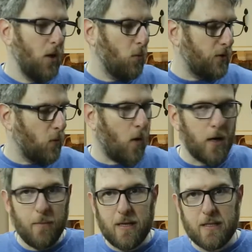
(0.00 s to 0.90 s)
with the
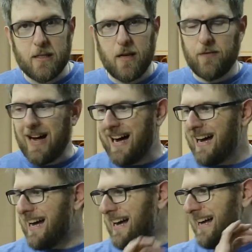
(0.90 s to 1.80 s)
water-based stuff
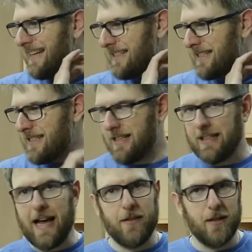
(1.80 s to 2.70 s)
i
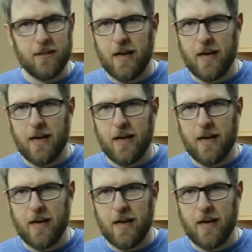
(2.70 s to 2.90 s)
slather it